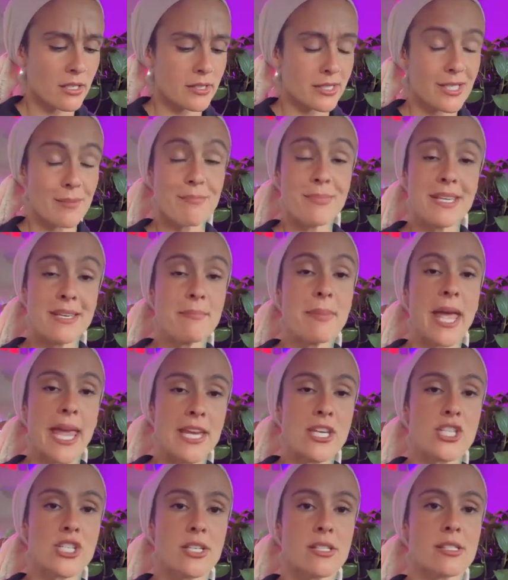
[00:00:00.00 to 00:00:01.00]
to be
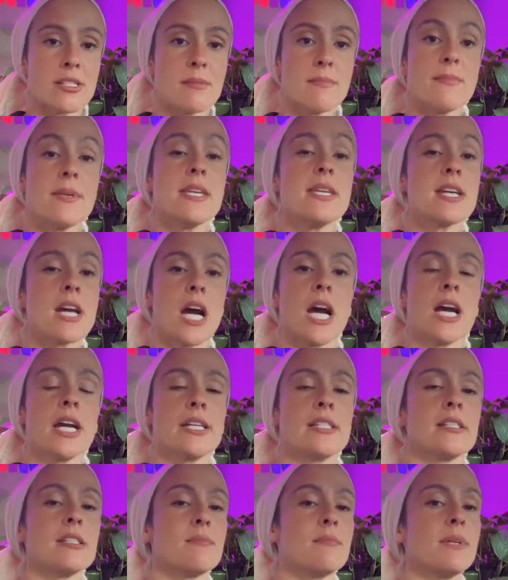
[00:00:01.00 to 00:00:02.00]
patient, to be
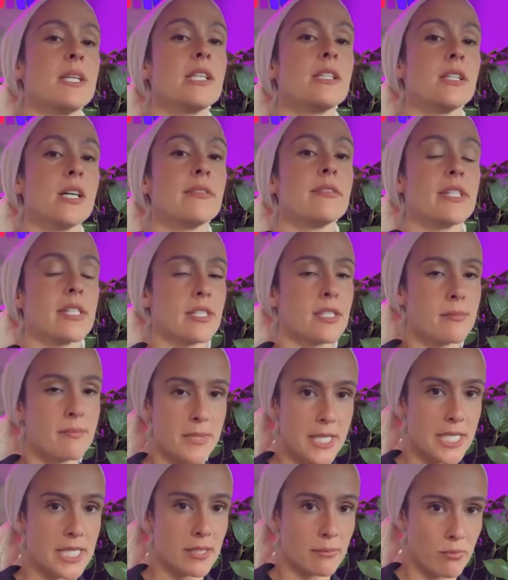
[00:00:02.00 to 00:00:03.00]
kind, to be loving, to
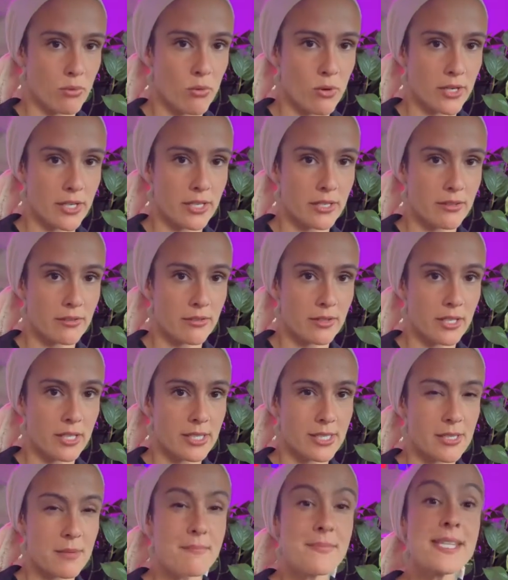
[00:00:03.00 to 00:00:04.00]
be supportive,
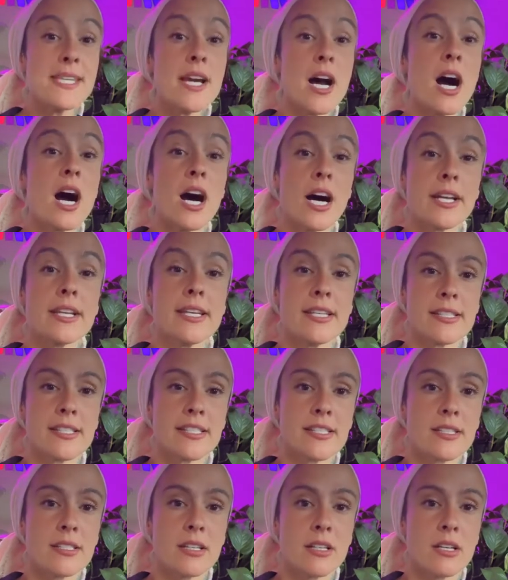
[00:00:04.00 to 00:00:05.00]
to be
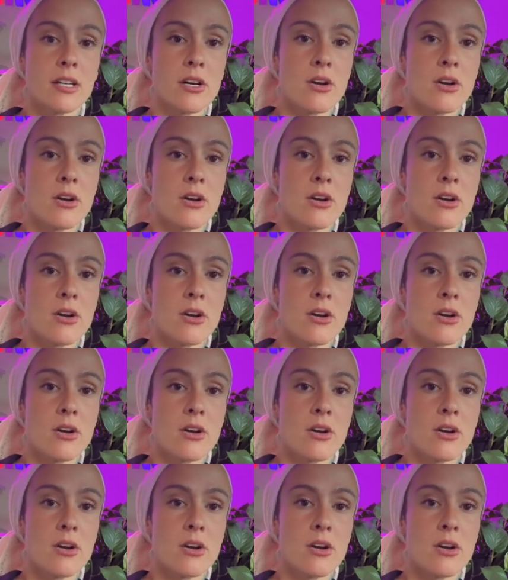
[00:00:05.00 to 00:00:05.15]
honest?